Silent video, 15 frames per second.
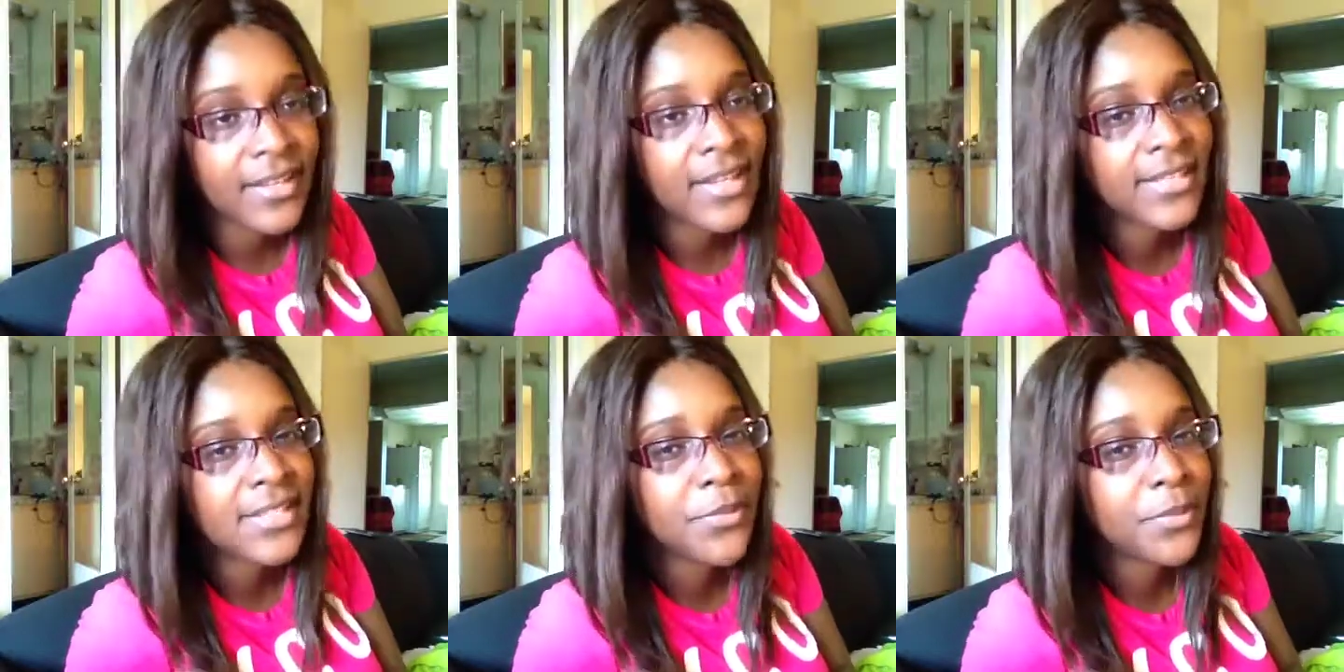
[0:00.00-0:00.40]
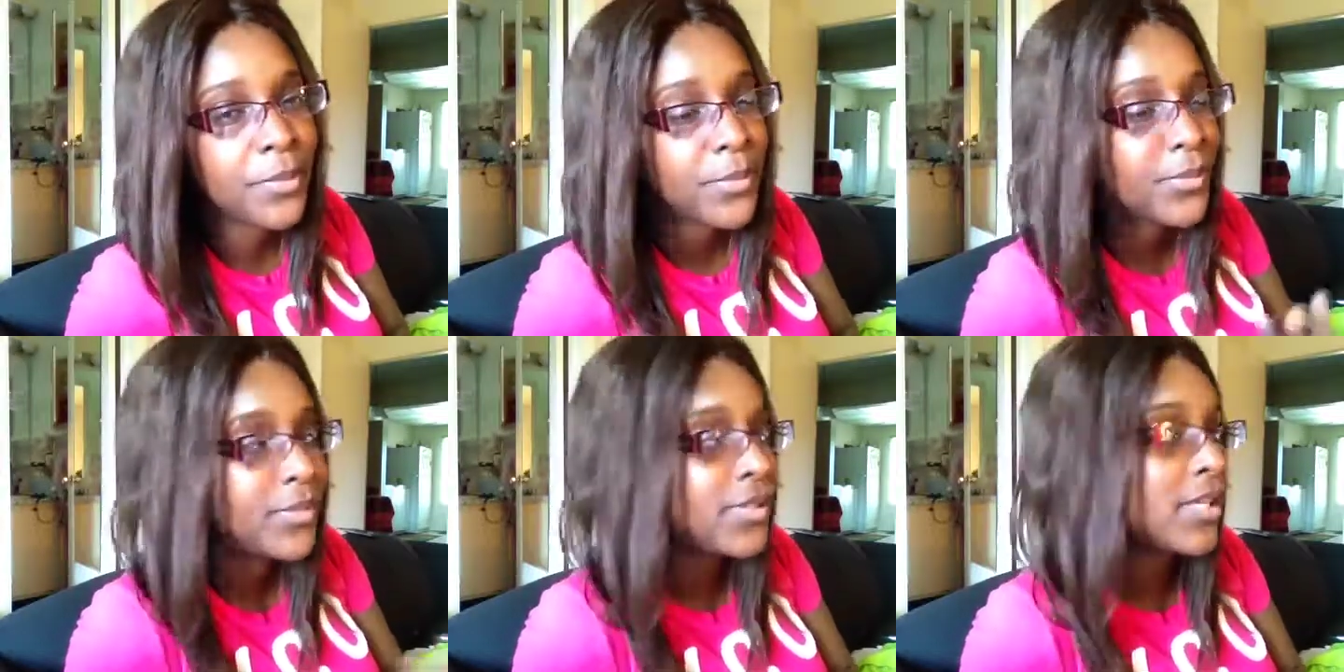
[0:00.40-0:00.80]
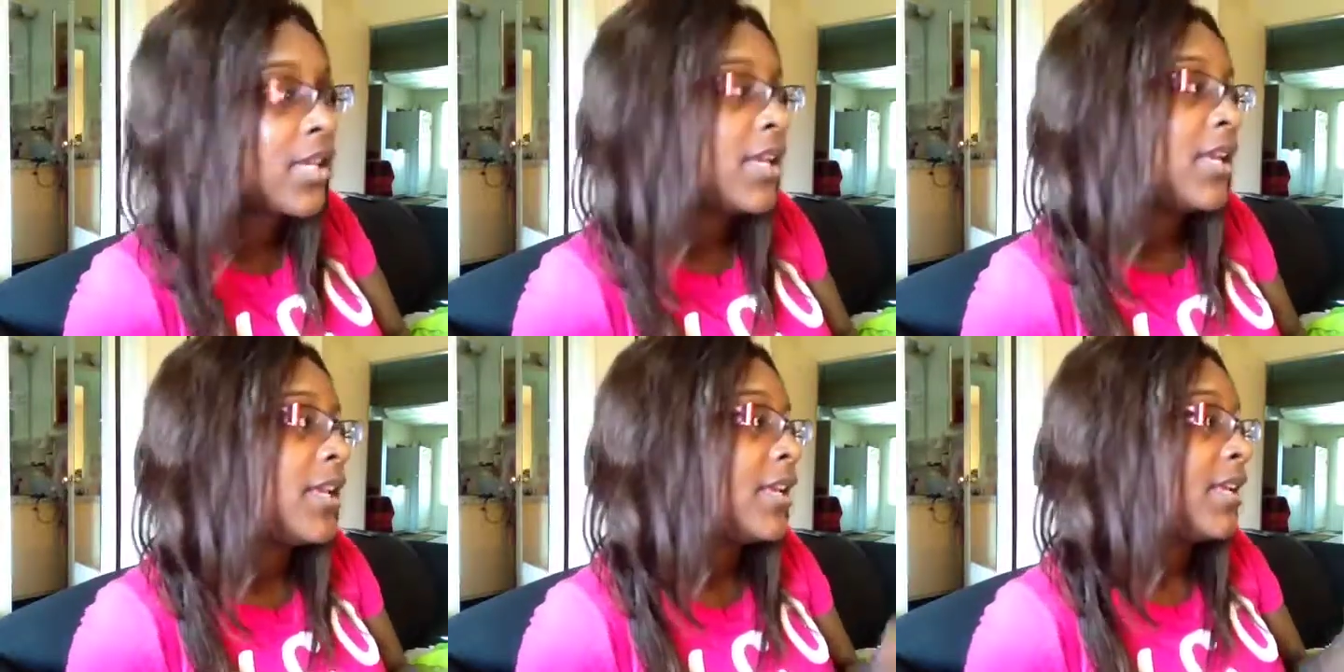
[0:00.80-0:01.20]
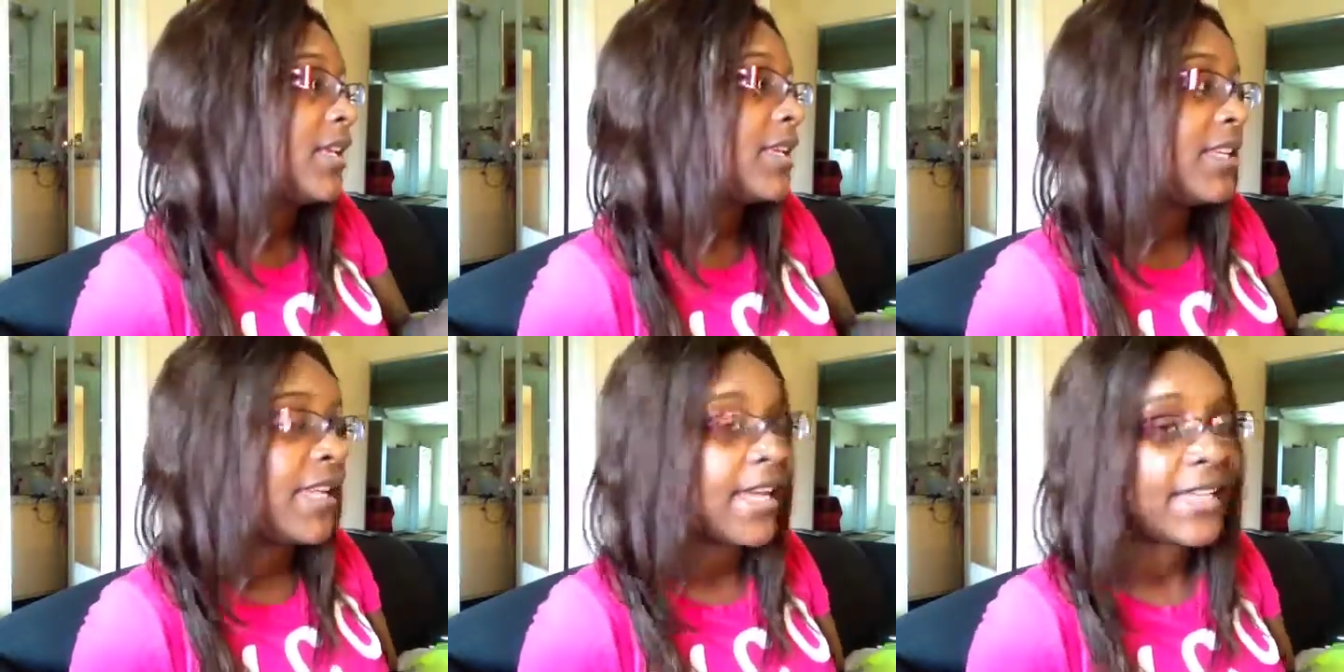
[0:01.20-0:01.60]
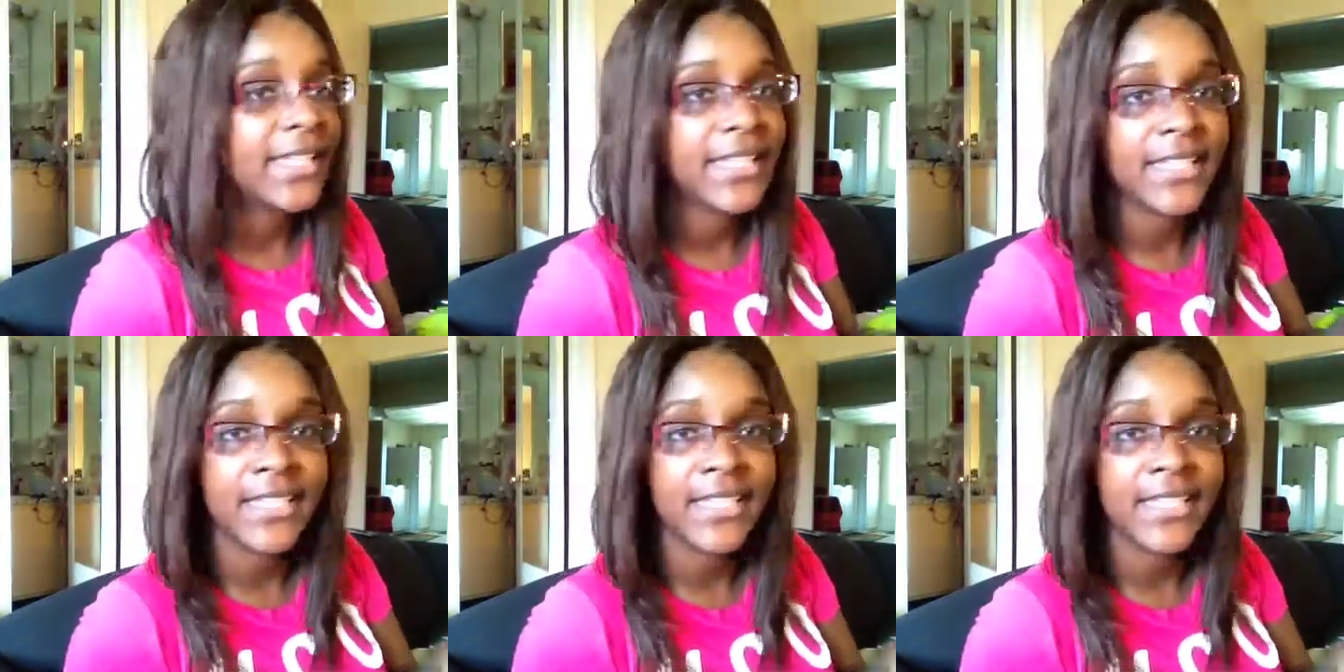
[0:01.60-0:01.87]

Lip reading: I suppose yaki